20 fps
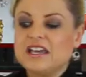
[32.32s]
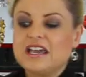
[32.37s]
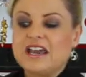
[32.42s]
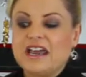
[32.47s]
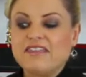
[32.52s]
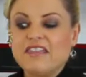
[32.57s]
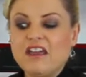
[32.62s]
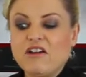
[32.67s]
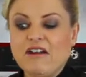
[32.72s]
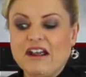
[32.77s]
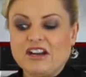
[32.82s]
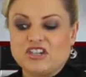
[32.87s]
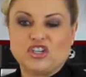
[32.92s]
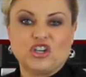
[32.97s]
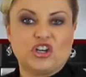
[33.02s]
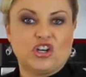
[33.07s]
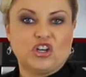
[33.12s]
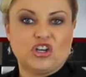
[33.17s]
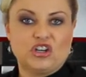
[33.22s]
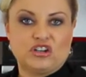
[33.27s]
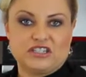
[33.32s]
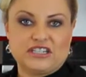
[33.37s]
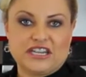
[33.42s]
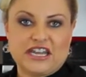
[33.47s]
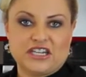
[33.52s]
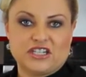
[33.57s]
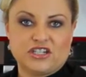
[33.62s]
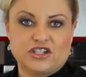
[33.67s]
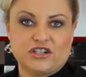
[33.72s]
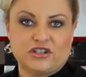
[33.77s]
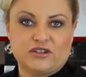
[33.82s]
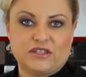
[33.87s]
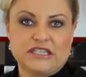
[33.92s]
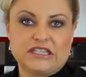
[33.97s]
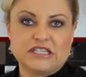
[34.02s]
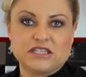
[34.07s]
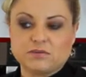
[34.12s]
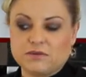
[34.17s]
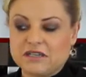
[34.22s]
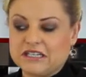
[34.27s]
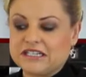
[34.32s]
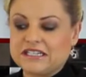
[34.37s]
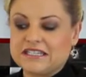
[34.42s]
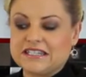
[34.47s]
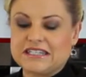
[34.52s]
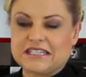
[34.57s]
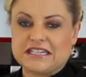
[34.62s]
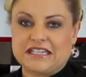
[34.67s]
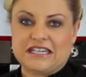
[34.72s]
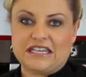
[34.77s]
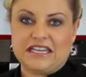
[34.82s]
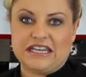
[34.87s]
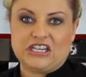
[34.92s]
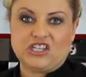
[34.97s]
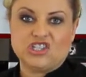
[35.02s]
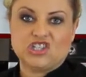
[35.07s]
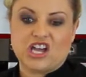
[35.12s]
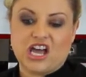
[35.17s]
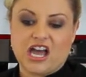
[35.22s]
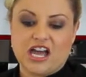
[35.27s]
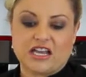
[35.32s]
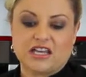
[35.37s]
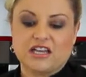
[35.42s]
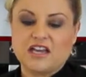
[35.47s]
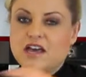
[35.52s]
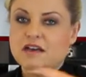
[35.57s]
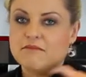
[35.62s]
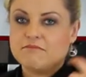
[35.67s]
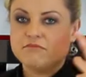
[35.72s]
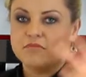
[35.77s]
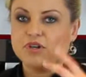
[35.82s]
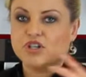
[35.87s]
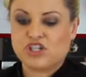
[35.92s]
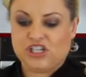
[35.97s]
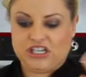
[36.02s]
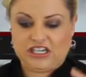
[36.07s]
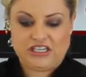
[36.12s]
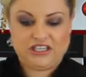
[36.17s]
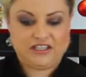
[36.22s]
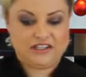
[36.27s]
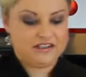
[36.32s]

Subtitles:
And they're actually going to cook down to a sweet, sticky, dark, mushy